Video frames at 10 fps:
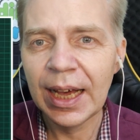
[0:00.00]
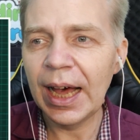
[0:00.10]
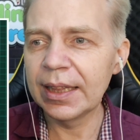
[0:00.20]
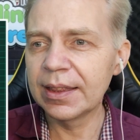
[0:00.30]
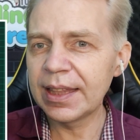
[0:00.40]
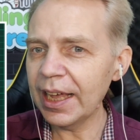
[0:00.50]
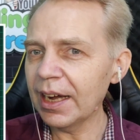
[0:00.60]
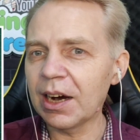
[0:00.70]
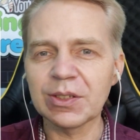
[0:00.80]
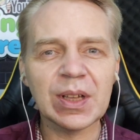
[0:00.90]
and
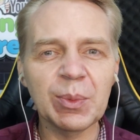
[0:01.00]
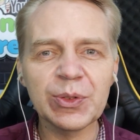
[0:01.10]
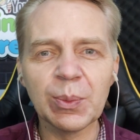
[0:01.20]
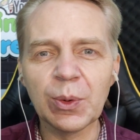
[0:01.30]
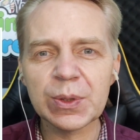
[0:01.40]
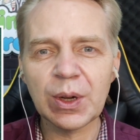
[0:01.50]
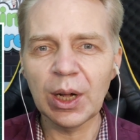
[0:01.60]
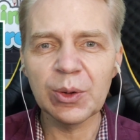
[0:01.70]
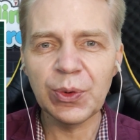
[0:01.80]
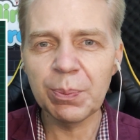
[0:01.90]
they are some of the most
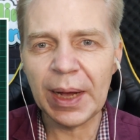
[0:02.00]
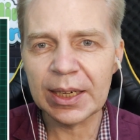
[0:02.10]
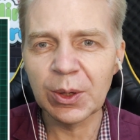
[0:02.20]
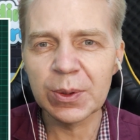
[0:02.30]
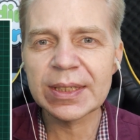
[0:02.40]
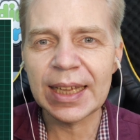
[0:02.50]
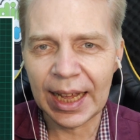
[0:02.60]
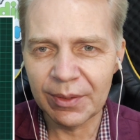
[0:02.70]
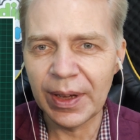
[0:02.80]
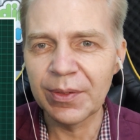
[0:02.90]
colorful banknotes that
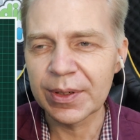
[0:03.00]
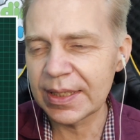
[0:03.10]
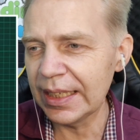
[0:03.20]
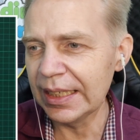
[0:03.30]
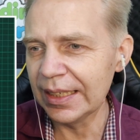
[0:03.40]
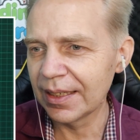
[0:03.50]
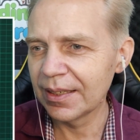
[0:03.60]
I've ever seen.